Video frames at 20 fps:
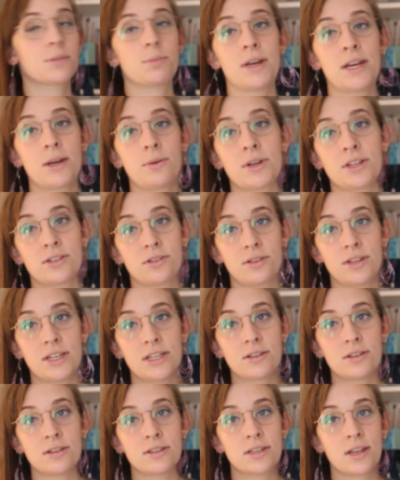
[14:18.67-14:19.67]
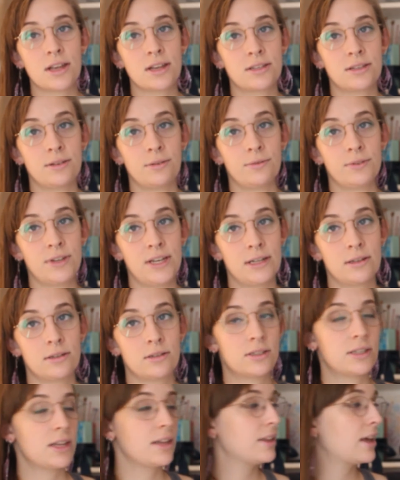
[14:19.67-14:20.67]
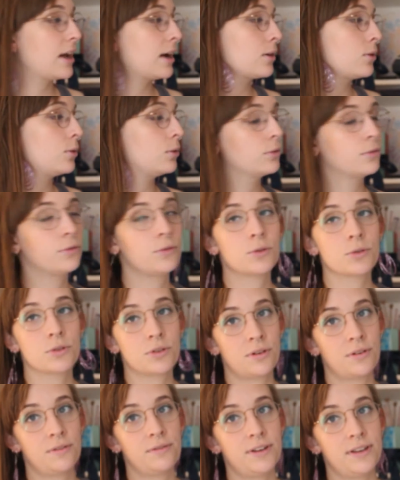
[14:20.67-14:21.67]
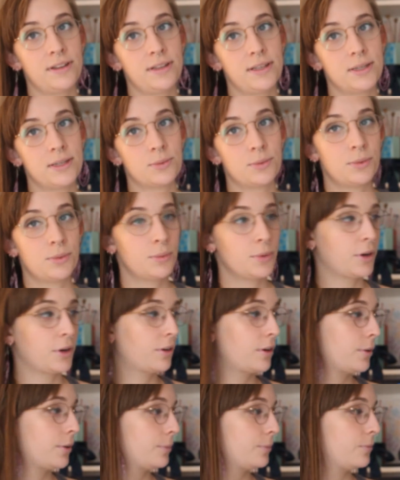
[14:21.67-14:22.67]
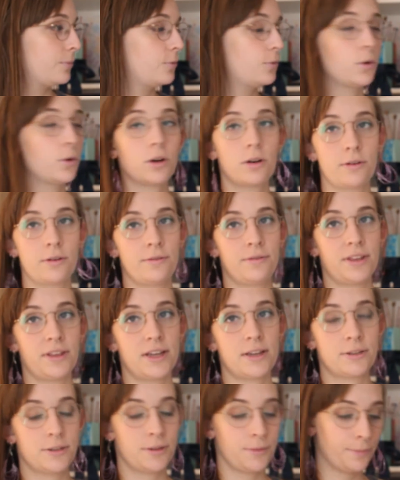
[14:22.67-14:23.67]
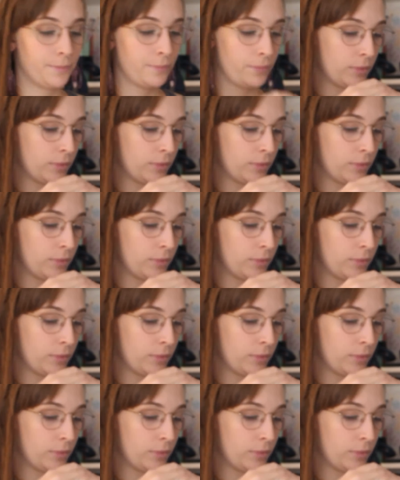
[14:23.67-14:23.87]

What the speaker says: So anyway, so these are the size of needles that called for, so hopefully these will work for a lot of things.